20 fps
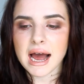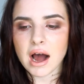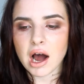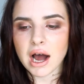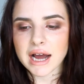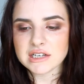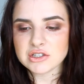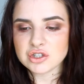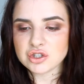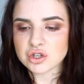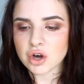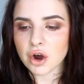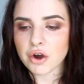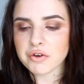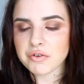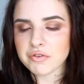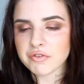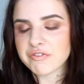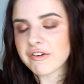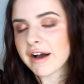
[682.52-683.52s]
I
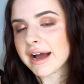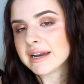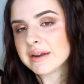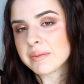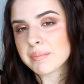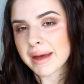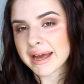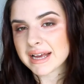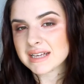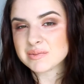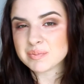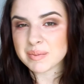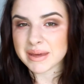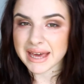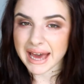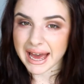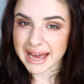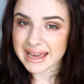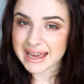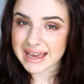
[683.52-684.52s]
don't find it makes me
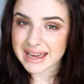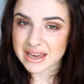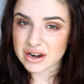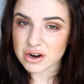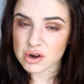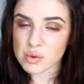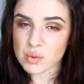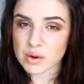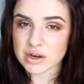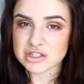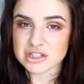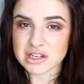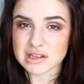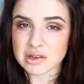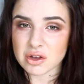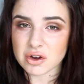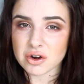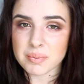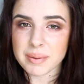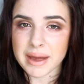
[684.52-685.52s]
cakey at all, which a
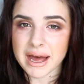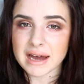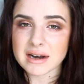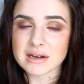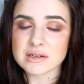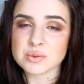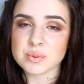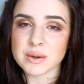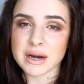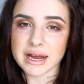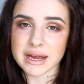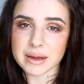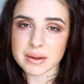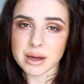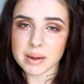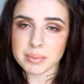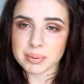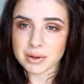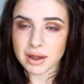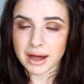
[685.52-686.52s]
lot of powders, when I
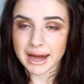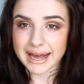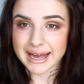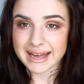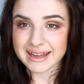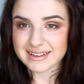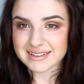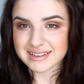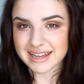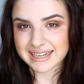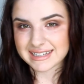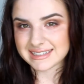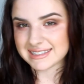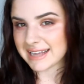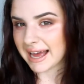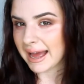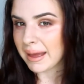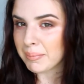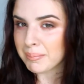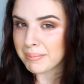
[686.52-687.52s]
apply it like
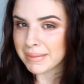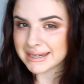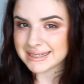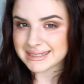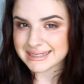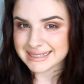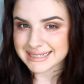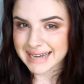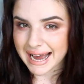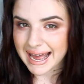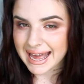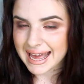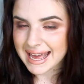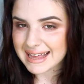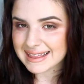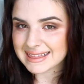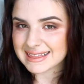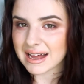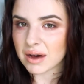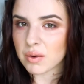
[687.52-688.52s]
say
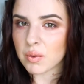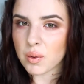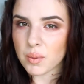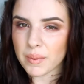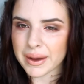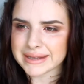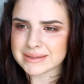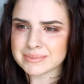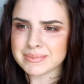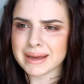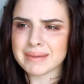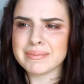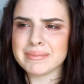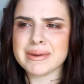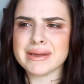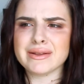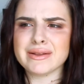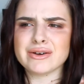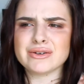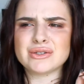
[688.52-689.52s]
midday, they'll always make
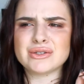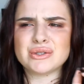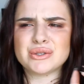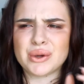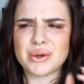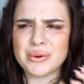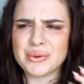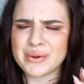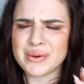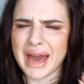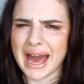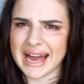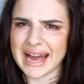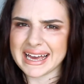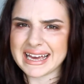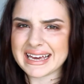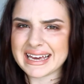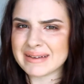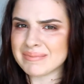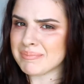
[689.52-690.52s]
me look so
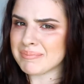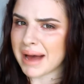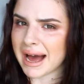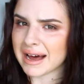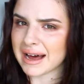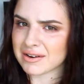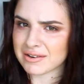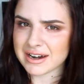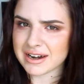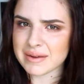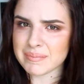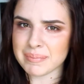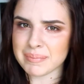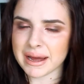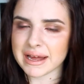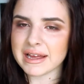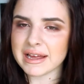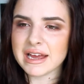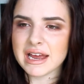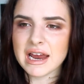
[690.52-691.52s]
cakey and powdery,
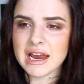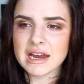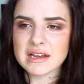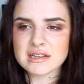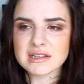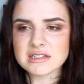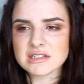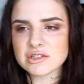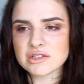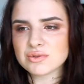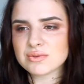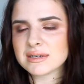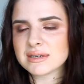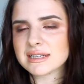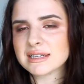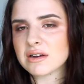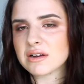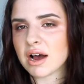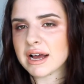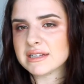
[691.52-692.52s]
but this is
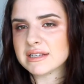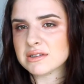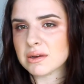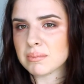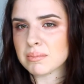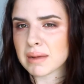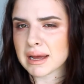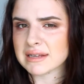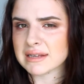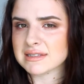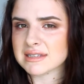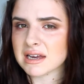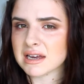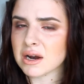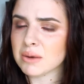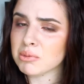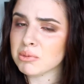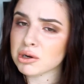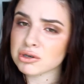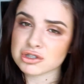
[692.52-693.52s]
really nice on my skin.
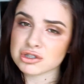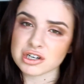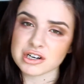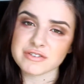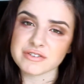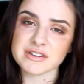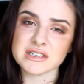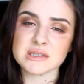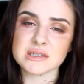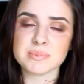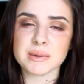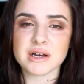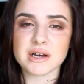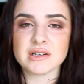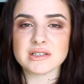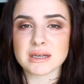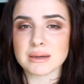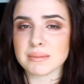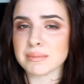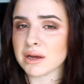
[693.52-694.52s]
I'm not sure if it's
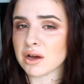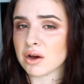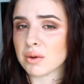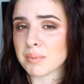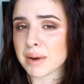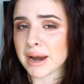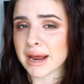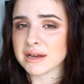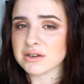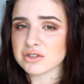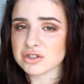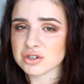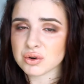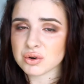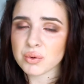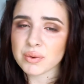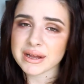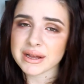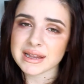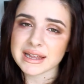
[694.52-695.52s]
because I'm a combination
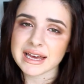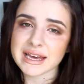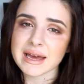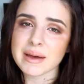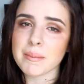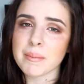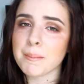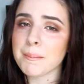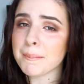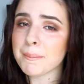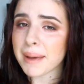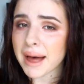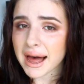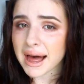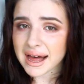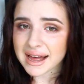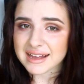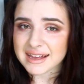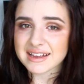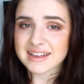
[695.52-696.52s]
oily,
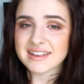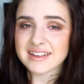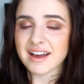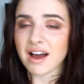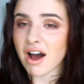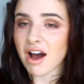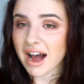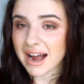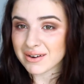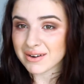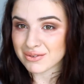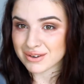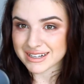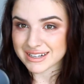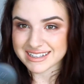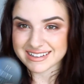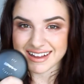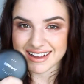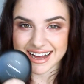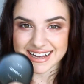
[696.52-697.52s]
but I
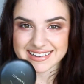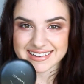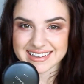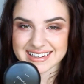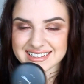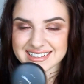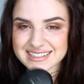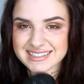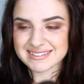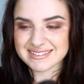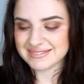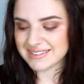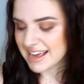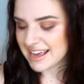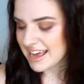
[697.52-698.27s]
really like this.